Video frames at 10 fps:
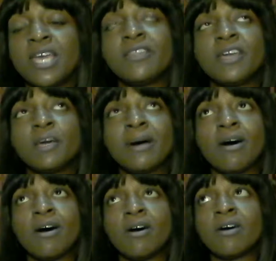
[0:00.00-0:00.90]
Think
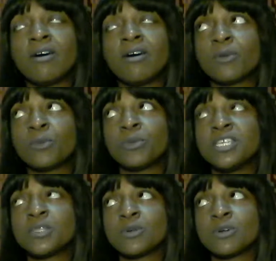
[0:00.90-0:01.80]
about all the
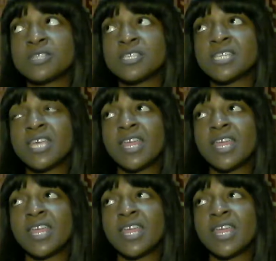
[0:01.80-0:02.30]
resources